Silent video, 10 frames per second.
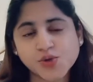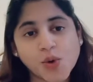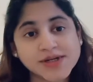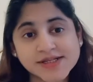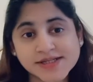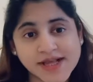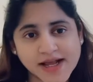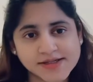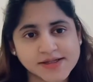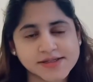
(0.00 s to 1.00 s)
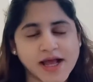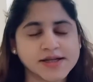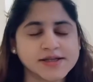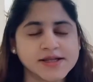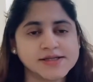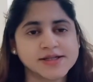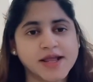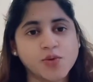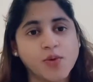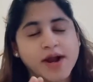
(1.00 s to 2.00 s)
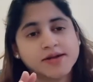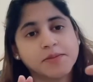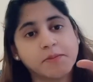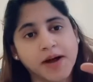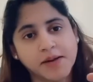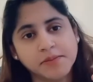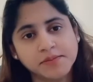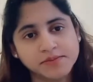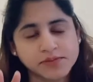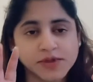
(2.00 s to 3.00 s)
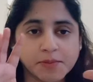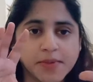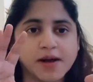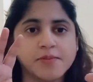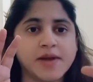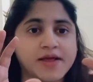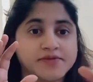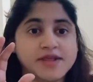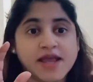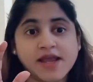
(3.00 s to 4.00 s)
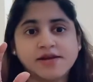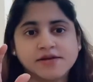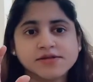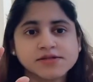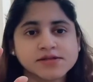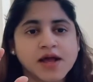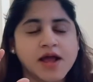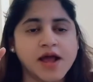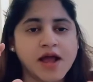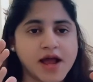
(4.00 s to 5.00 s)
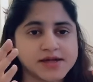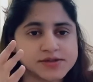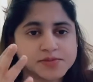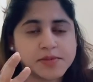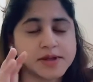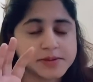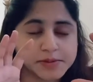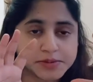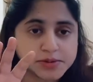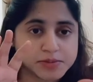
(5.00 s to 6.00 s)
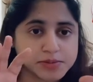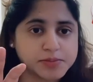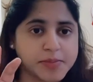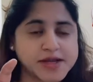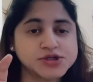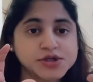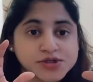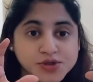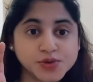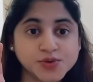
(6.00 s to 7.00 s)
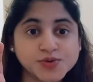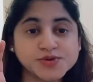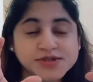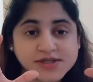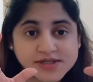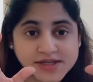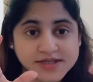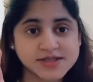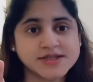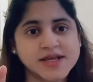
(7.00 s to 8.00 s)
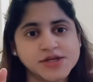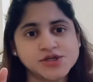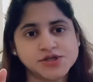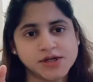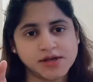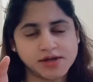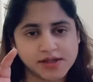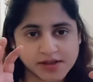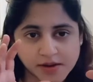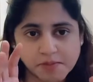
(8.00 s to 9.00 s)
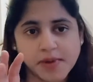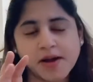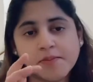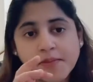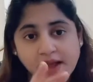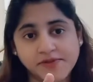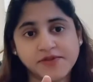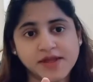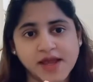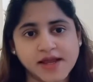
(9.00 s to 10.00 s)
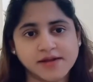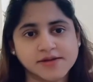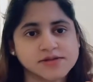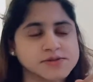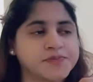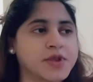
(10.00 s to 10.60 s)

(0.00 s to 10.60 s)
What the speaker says: What is saddle? Saddle is like where the bum and the anus, as patients lose the sensation in their bum and the anus.